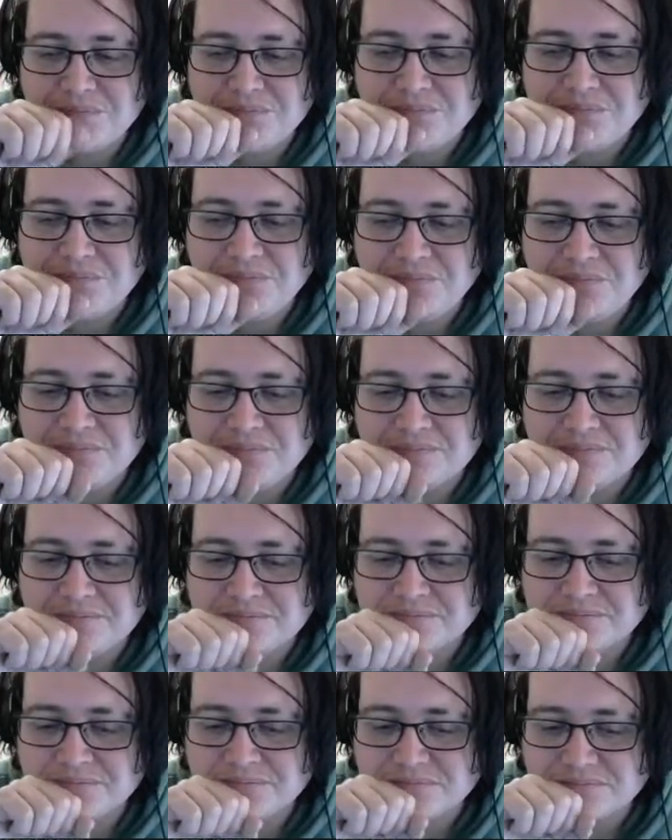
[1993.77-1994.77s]
on a
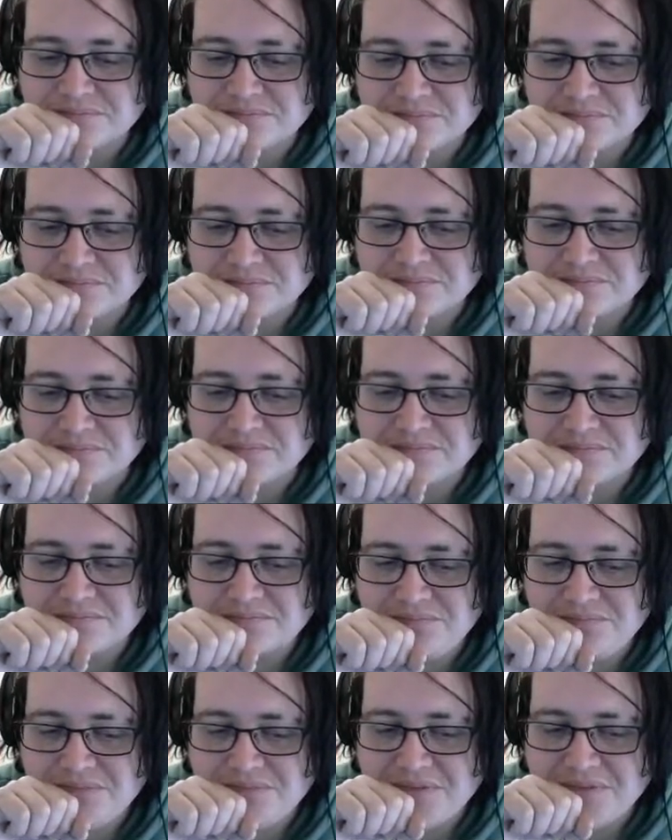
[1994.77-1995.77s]
relatively small
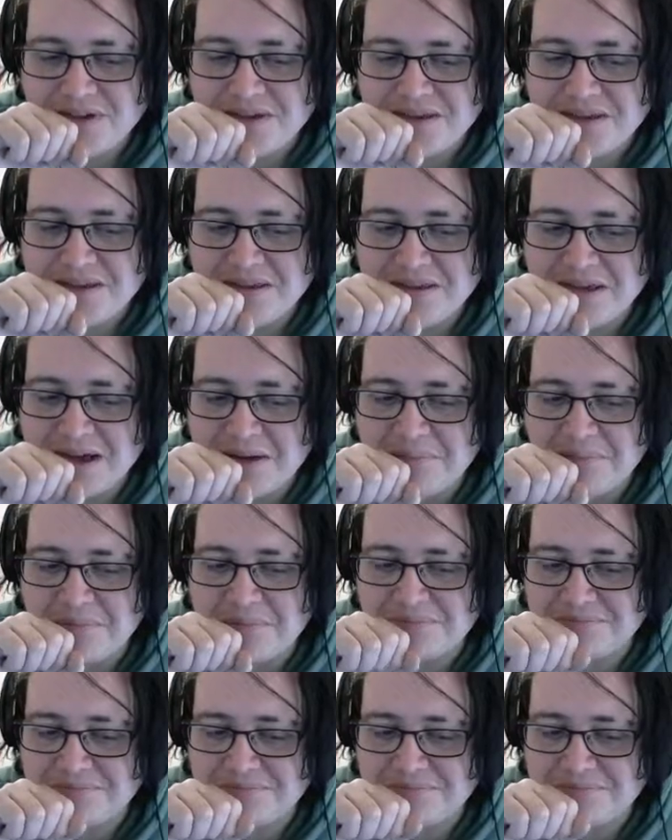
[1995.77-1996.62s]
destroyer. Jesus Christ.